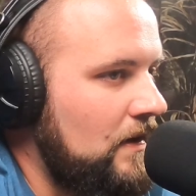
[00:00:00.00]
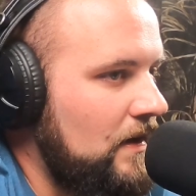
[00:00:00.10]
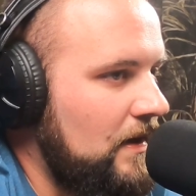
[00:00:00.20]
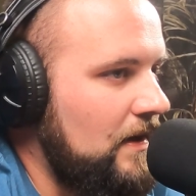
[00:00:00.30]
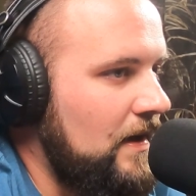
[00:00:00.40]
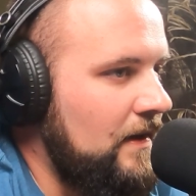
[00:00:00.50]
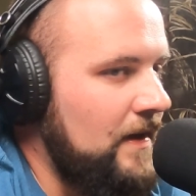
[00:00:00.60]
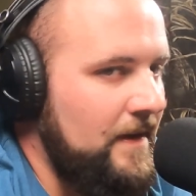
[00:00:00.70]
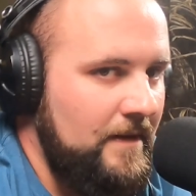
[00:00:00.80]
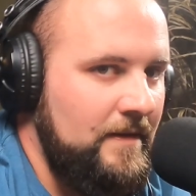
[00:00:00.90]
I, I,
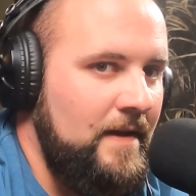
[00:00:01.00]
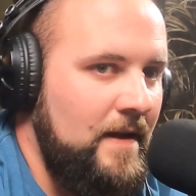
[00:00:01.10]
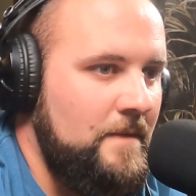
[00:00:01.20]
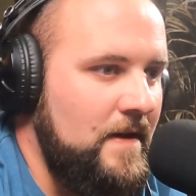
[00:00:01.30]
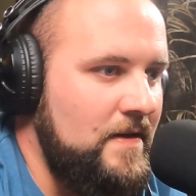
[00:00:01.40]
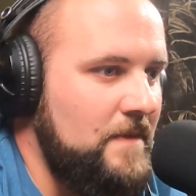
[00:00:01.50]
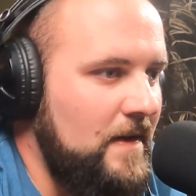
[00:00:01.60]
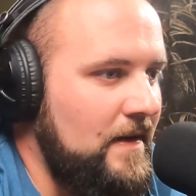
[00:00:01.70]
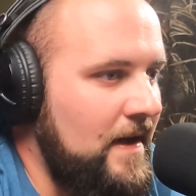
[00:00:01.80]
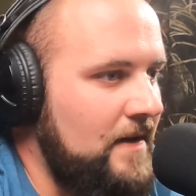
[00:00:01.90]
I, think the camera
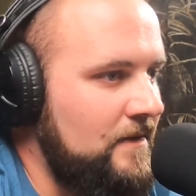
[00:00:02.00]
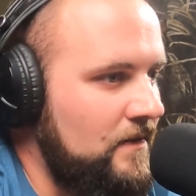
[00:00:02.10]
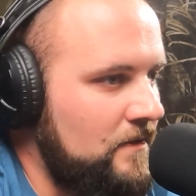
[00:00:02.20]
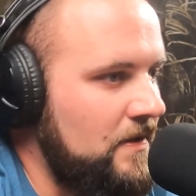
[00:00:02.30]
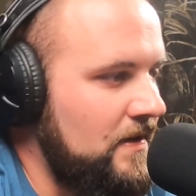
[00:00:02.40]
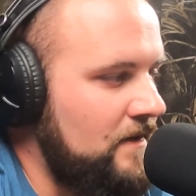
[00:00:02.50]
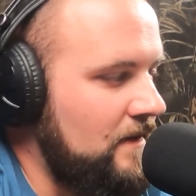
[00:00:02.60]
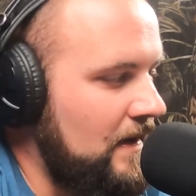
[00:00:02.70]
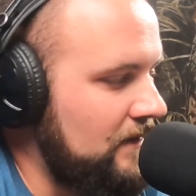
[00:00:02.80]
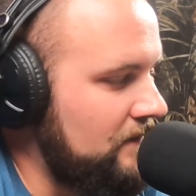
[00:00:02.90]
aspect added a little bit of
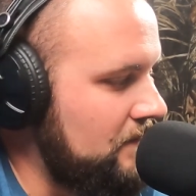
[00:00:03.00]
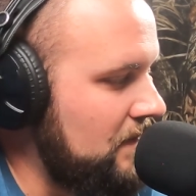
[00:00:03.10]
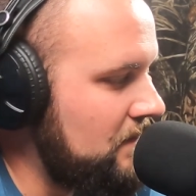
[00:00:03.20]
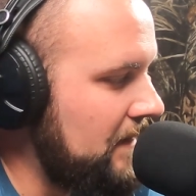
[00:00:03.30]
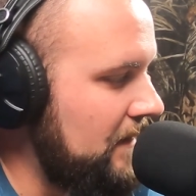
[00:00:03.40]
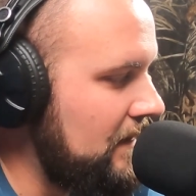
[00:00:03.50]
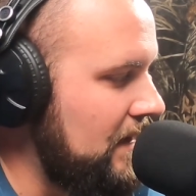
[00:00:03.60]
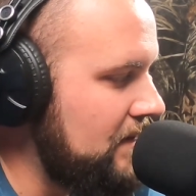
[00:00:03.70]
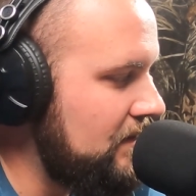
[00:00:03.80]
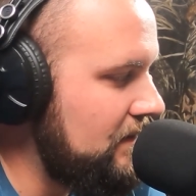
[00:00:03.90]
interactive and people be to
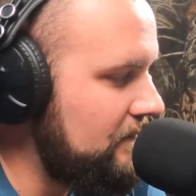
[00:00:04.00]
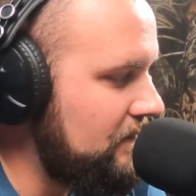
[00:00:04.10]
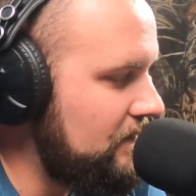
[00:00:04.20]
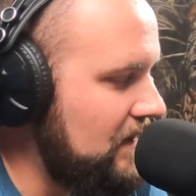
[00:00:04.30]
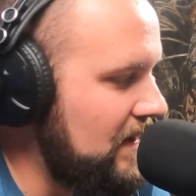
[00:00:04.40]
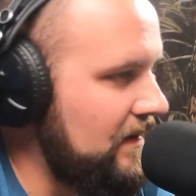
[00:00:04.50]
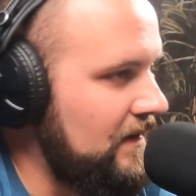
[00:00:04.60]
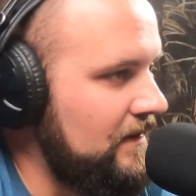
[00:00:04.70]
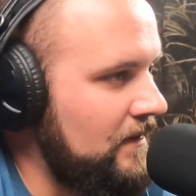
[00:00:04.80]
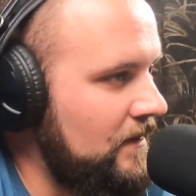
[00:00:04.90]
actually kind of
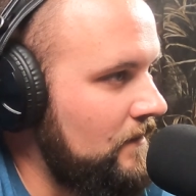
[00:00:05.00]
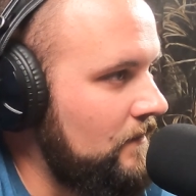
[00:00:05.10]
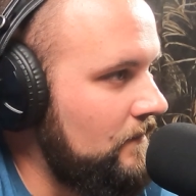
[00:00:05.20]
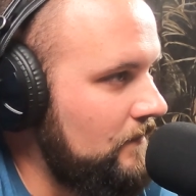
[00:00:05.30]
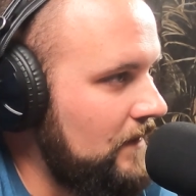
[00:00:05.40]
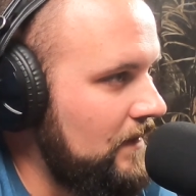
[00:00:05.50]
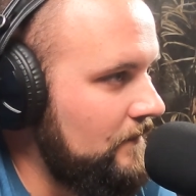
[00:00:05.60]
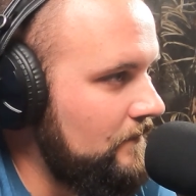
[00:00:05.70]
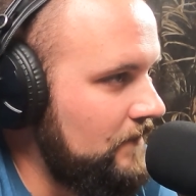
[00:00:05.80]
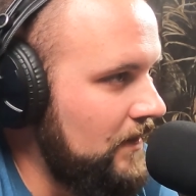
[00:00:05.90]
get to know
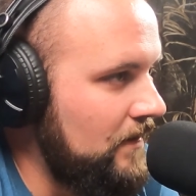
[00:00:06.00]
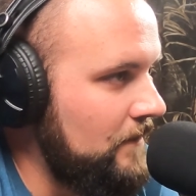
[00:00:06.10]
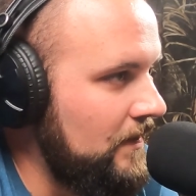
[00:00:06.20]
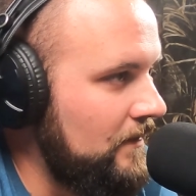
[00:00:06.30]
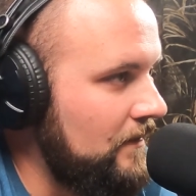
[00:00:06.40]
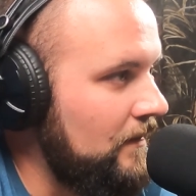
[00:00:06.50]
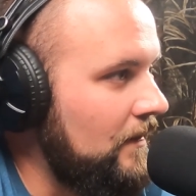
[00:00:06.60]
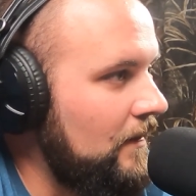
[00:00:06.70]
how dumb we are.